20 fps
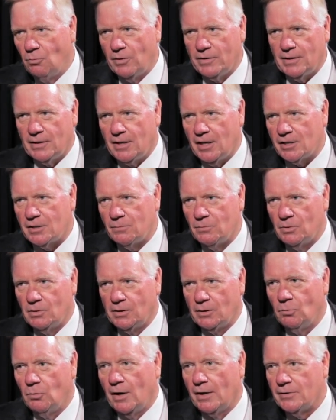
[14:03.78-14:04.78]
what the customer
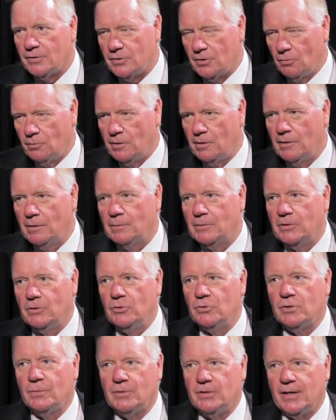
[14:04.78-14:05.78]
really wants. So we were able to
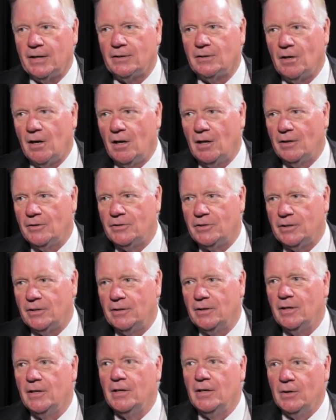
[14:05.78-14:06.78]
use some
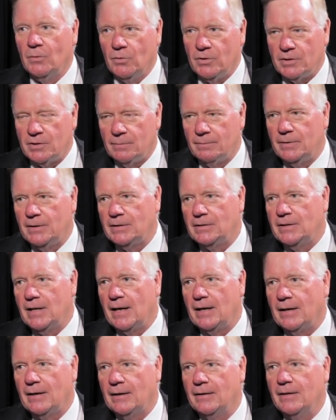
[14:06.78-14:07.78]
technology with some big
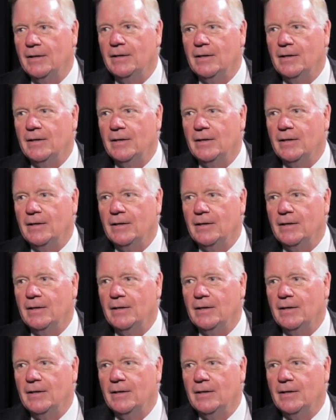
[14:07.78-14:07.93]
data